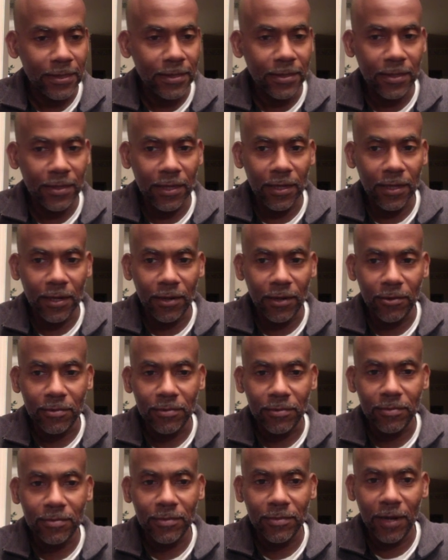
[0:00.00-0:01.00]

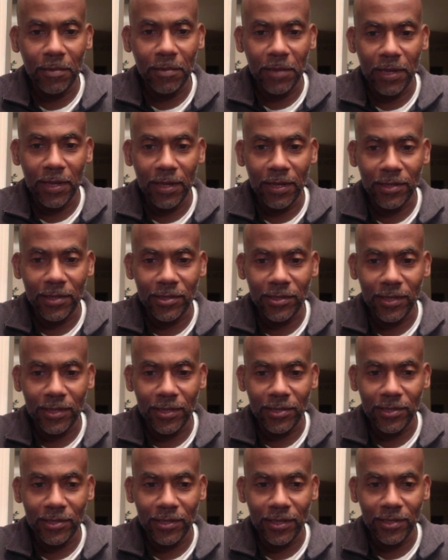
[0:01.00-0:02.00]
mean,
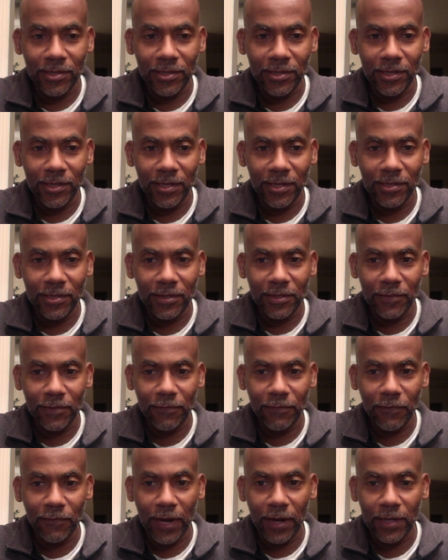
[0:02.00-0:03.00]
it's
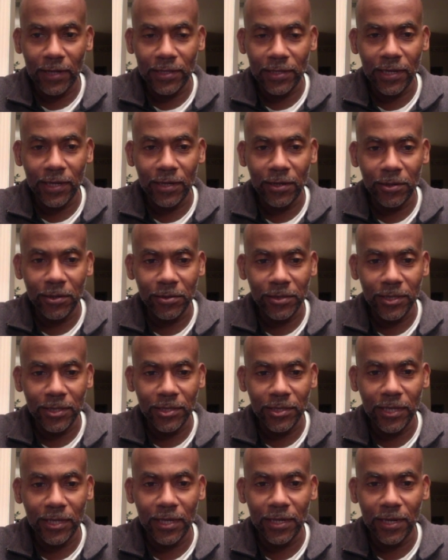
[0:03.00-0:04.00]
fairy tale to
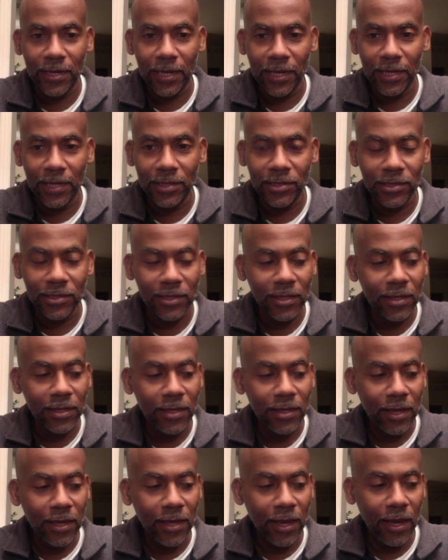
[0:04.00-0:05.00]
say the least.
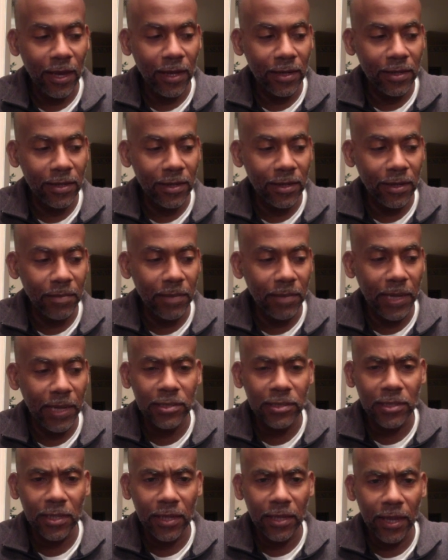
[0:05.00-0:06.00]
And
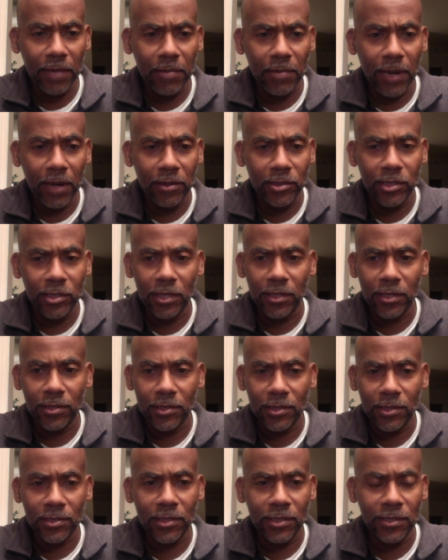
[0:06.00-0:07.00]
basically,
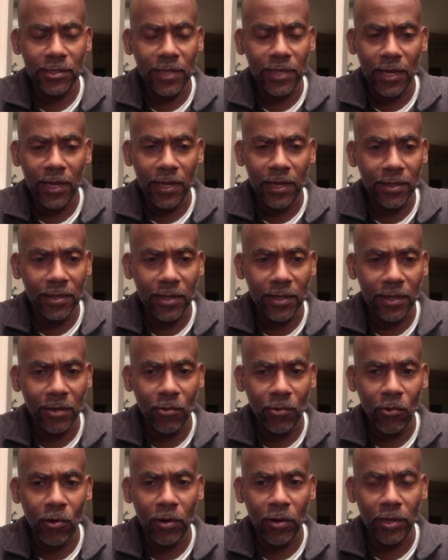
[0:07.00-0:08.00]
abiogenesis is dead in the
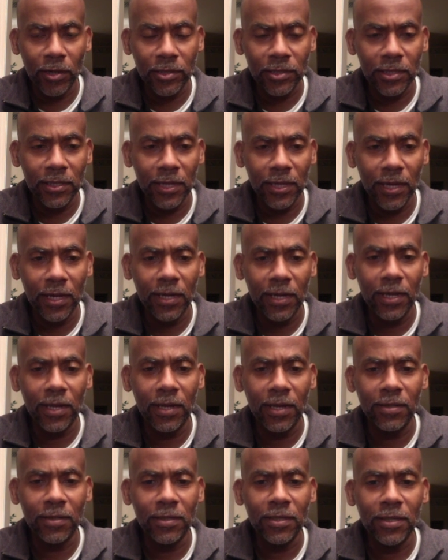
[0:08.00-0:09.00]
water. It's a dead end